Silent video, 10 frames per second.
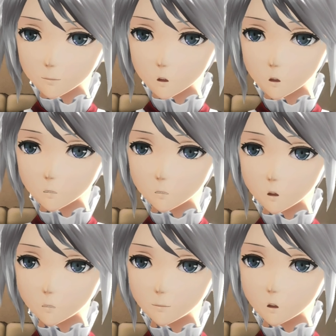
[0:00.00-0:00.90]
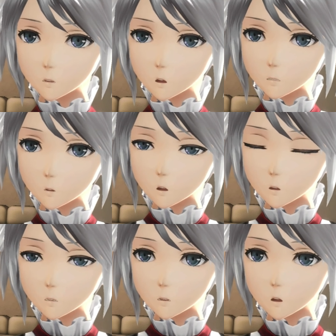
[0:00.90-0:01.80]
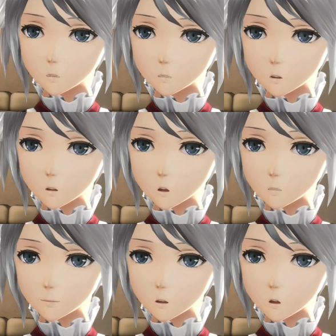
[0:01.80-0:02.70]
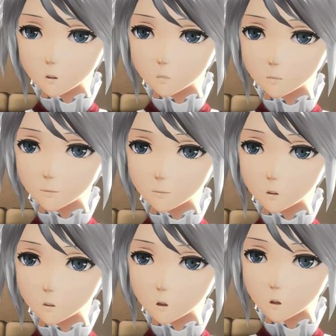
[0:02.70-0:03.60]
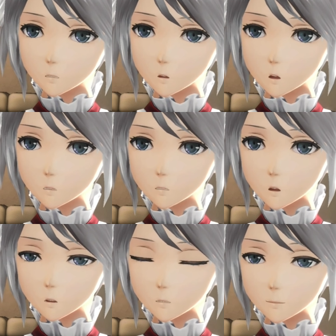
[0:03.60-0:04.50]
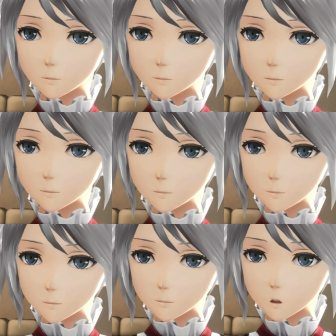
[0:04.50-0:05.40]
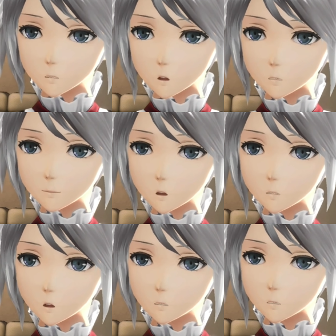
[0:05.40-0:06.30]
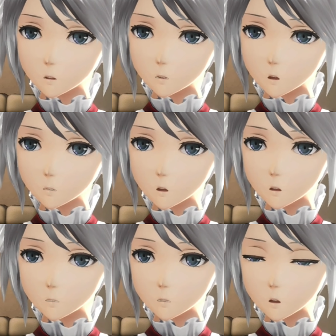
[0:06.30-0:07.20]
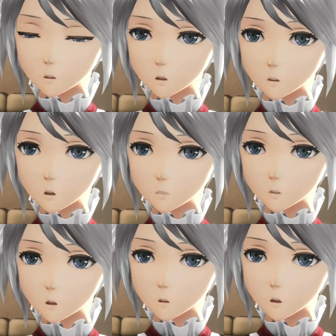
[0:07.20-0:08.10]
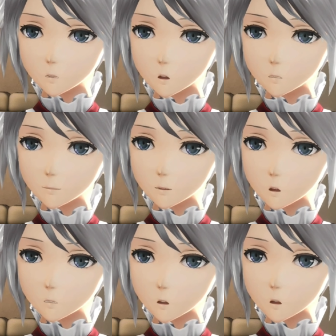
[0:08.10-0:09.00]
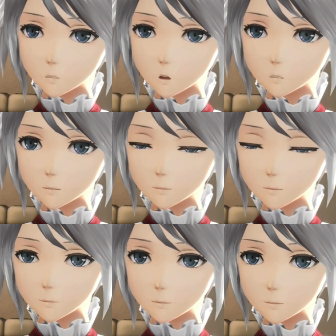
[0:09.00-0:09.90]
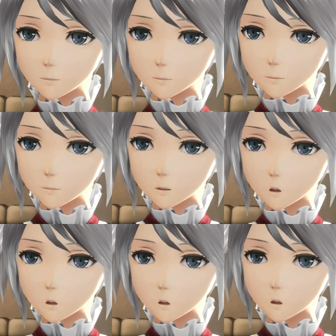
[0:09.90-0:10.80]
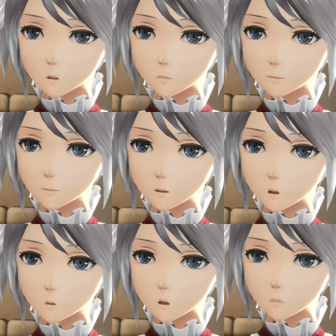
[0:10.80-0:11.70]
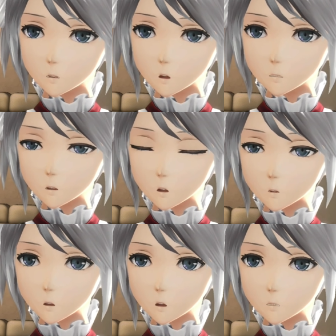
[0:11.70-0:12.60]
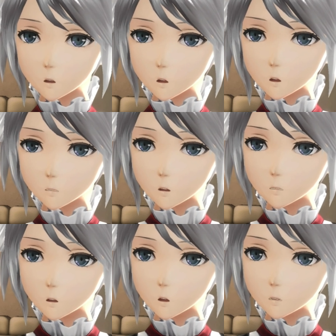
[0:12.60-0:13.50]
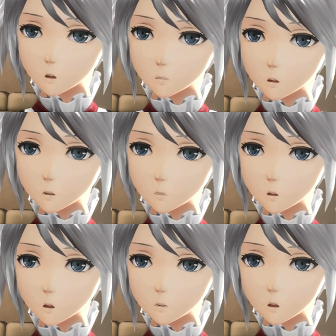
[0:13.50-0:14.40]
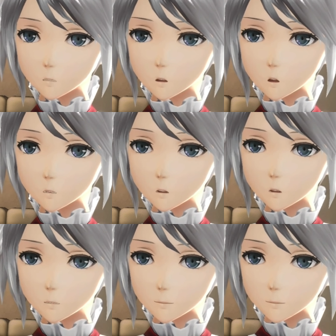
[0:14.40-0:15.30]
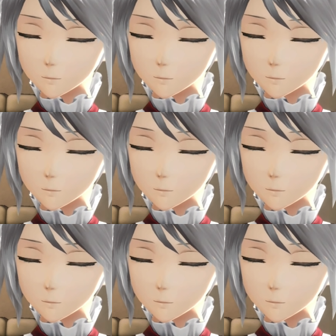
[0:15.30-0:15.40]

They're restricted to certain gun types and cannot be edited, but they have unique traits. The basic structure of these bullets seems to be the same as the everyday variety. However, there's a mutation in the module that is responsible for these new characteristics.